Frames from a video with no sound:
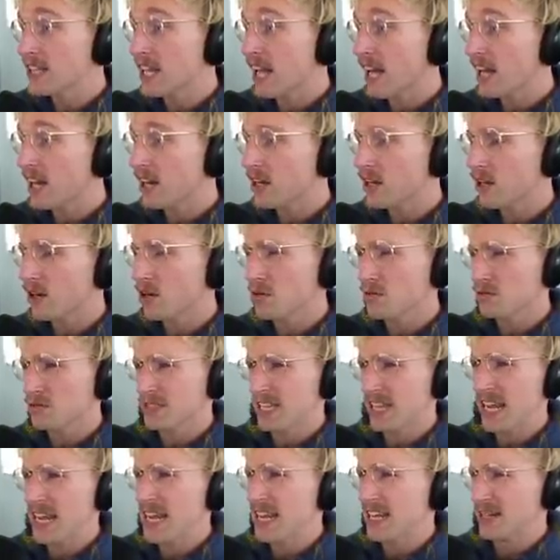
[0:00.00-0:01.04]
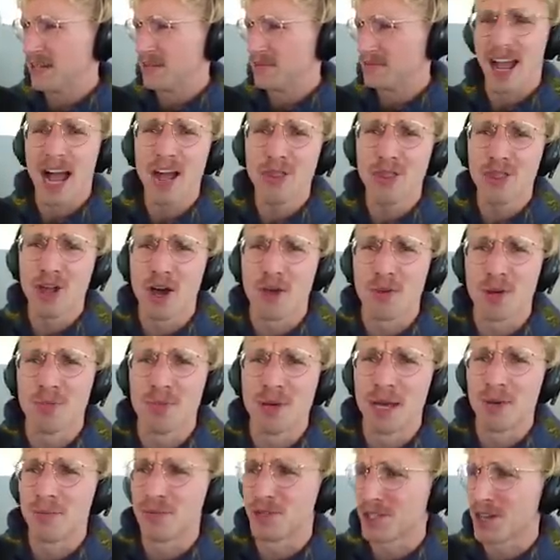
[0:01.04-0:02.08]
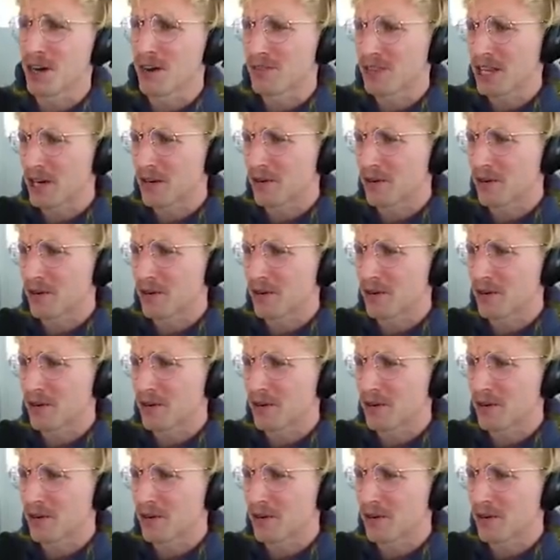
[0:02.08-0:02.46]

that. Oh, damn. I thought we'd be able to cover that